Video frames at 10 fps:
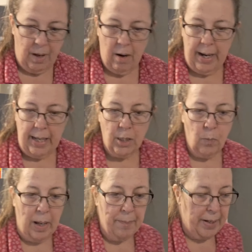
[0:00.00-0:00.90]
All right.
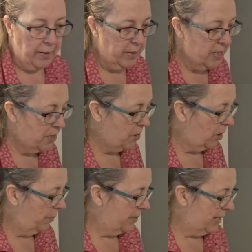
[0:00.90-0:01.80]
You want butter and
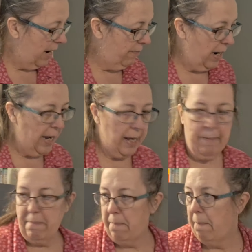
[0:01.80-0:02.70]
syrup, is that
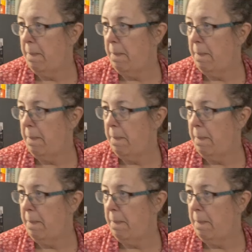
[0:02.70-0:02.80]
right?